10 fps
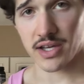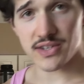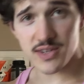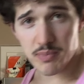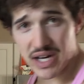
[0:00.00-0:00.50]

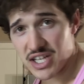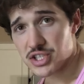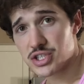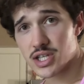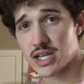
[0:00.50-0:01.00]

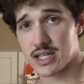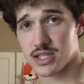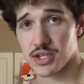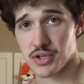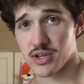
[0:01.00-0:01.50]
spinach and
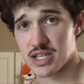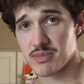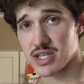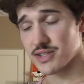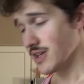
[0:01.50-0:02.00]
the turkey
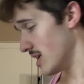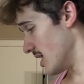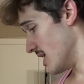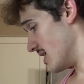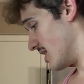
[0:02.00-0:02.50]
meat,
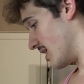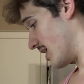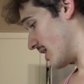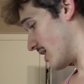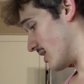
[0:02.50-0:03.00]

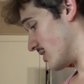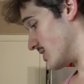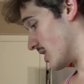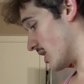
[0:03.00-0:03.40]
and